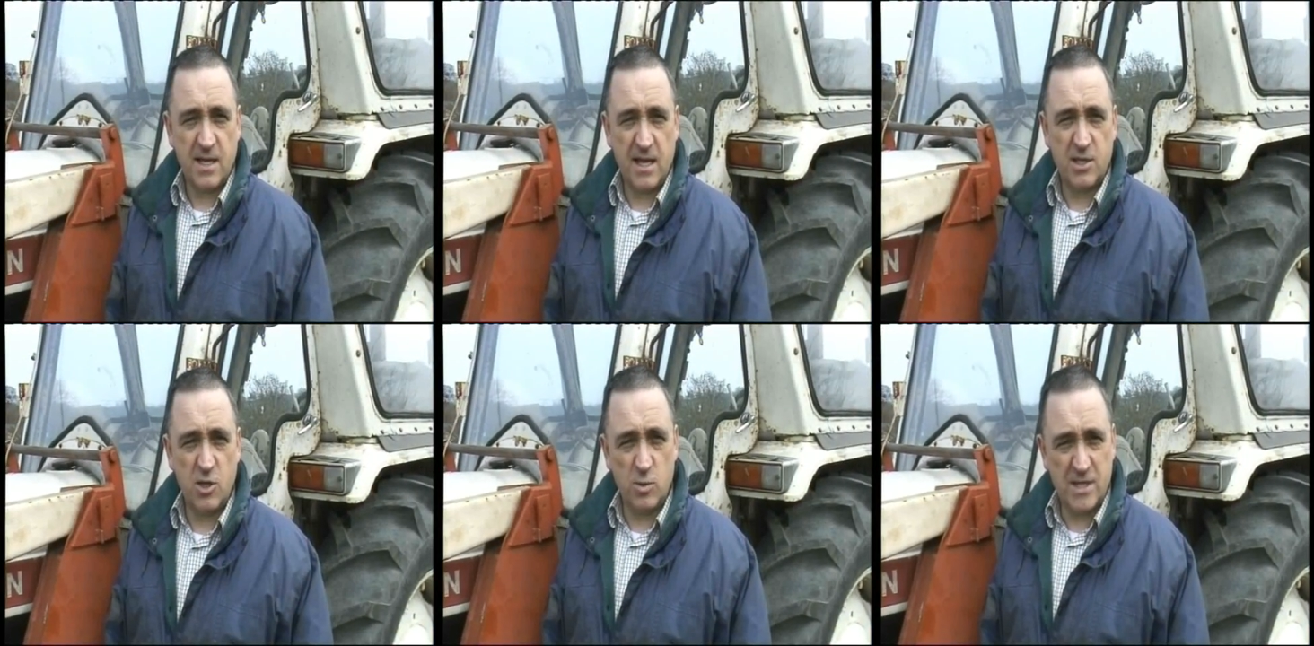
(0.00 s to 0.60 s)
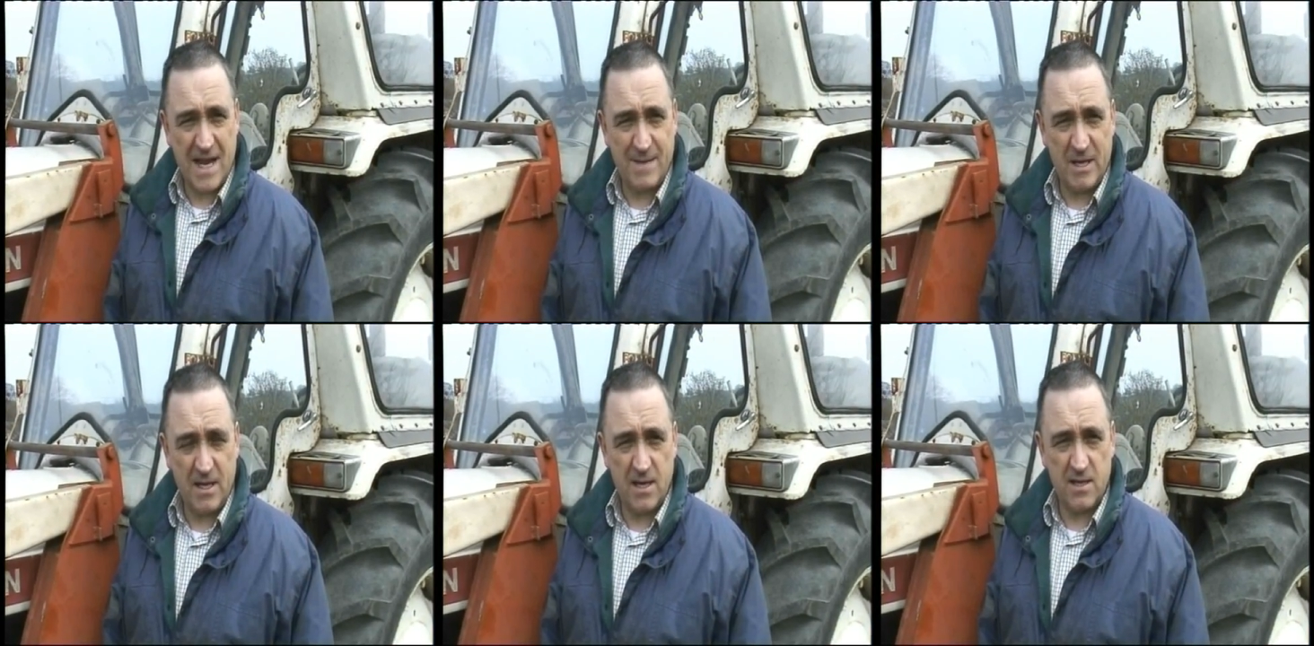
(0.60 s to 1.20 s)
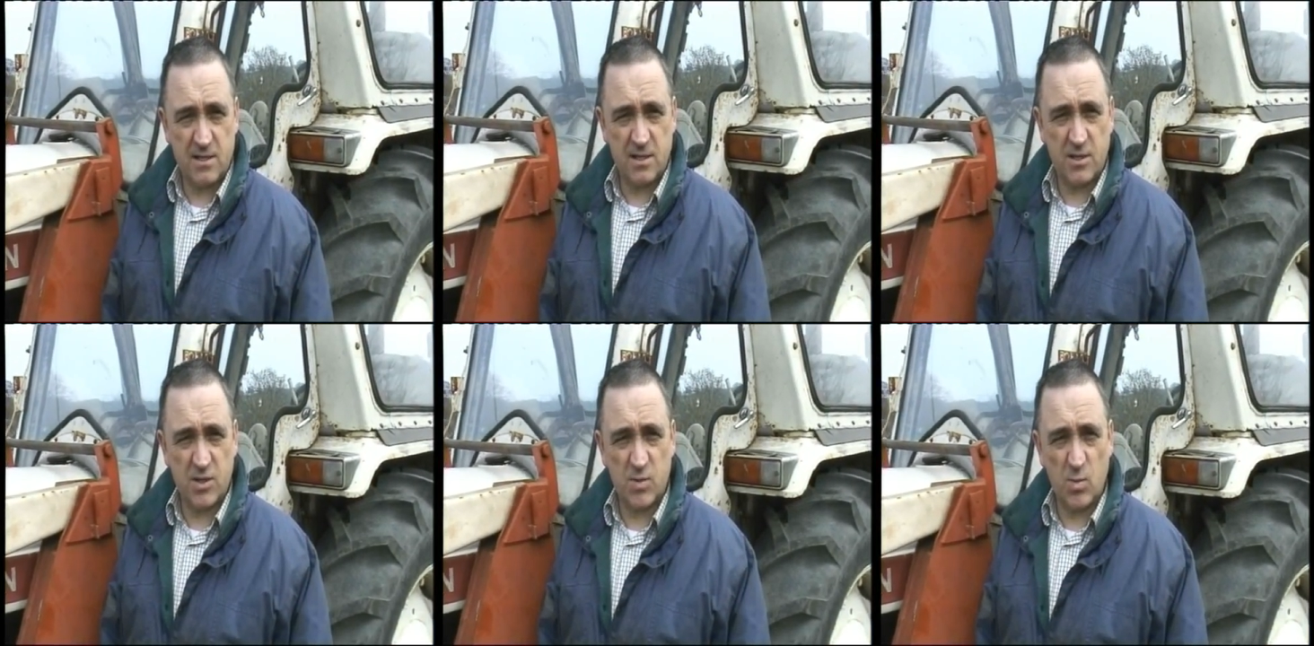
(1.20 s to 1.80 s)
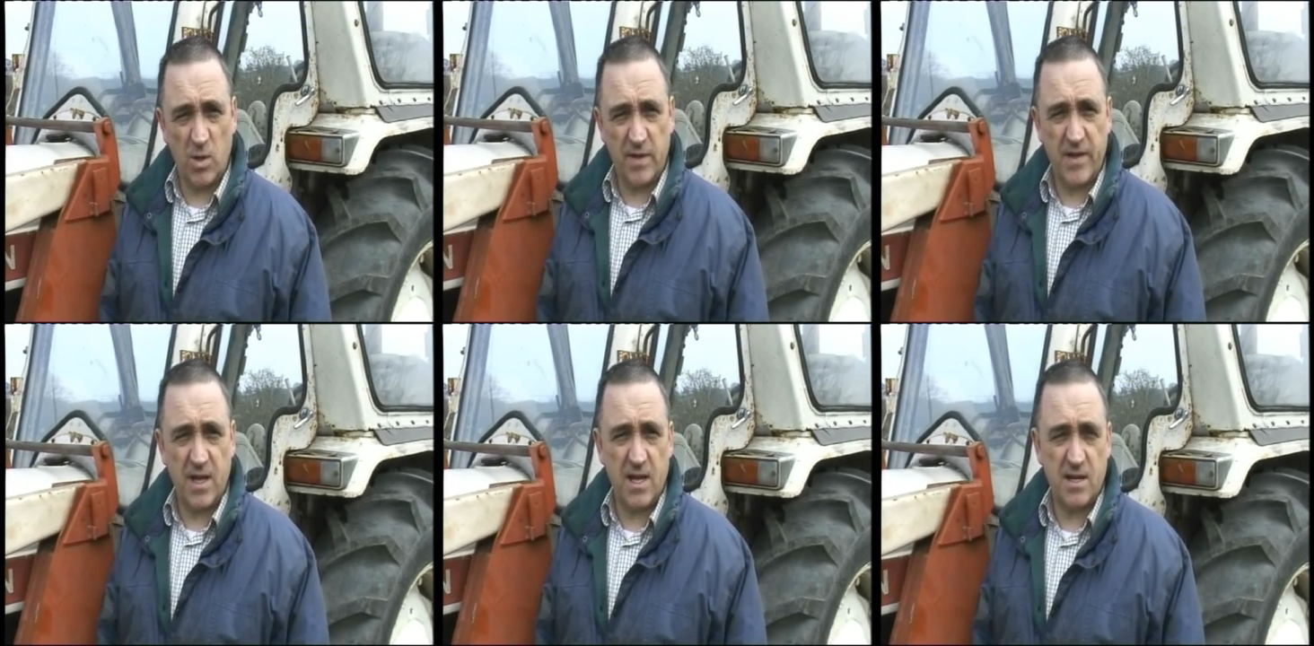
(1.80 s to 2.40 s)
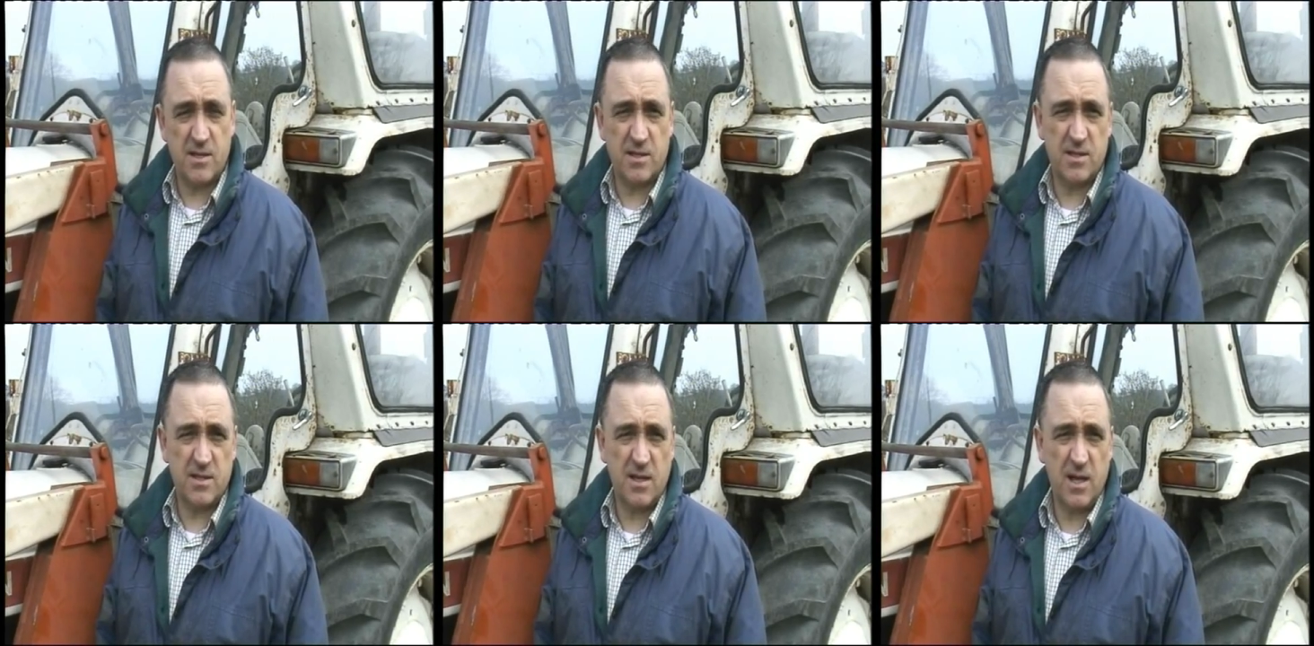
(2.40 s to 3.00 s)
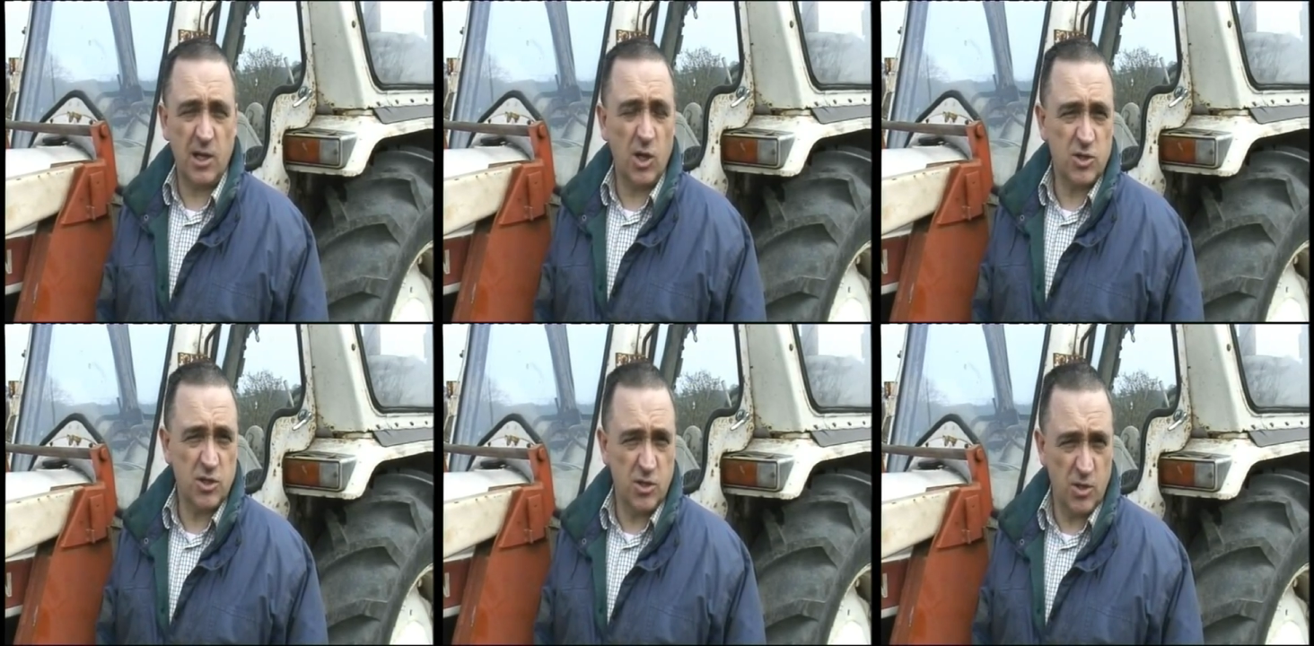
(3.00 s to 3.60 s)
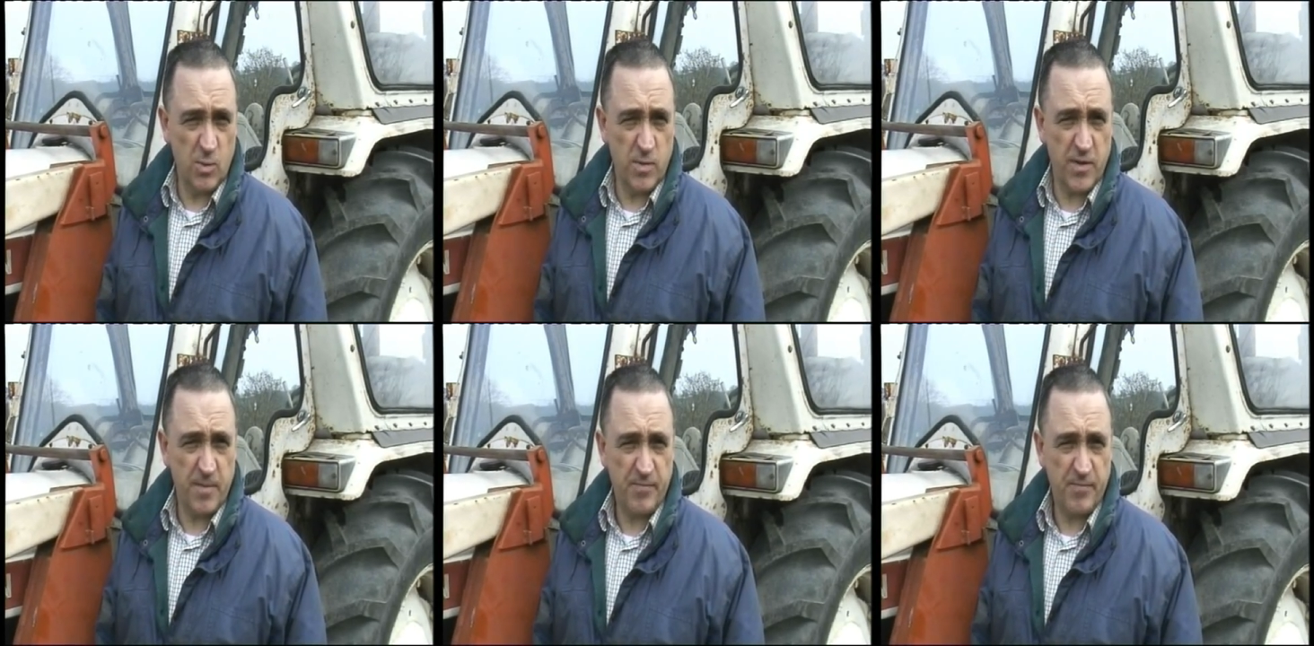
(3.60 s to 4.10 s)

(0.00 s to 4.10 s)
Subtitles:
had new timing gears because one of the gears had lost a tooth.